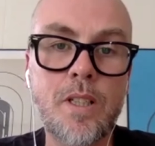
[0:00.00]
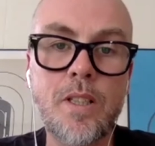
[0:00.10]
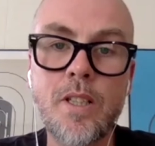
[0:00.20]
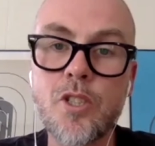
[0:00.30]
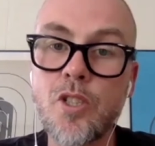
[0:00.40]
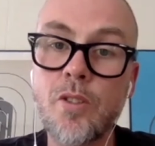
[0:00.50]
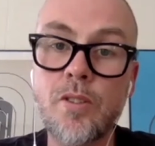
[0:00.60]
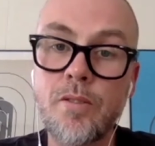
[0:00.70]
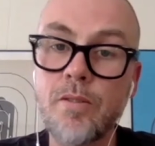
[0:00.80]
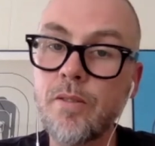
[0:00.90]
So
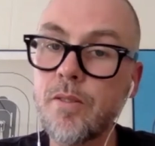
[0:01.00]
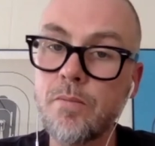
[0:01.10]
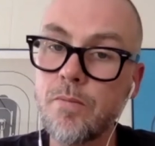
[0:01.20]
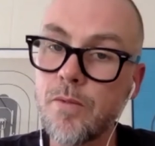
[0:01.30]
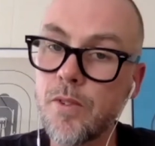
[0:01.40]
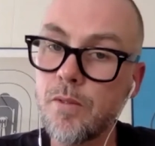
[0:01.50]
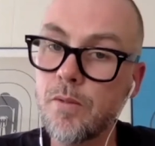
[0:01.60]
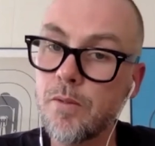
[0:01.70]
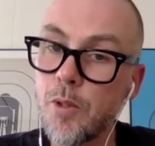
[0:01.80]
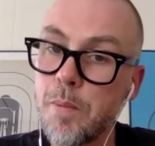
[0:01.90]

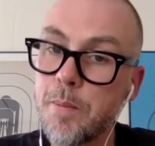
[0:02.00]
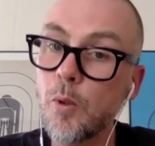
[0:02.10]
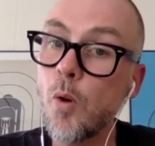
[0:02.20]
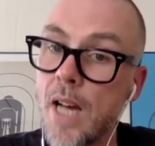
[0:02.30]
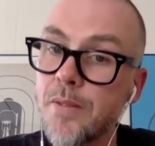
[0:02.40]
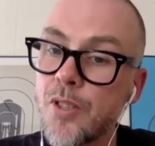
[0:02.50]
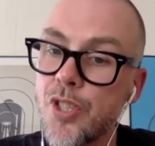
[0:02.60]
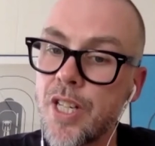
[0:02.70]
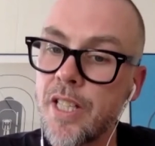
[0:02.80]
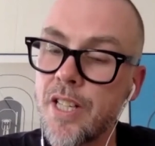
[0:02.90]
for people who haven't
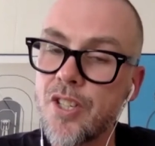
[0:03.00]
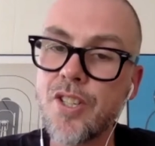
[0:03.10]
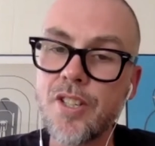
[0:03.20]
seen this,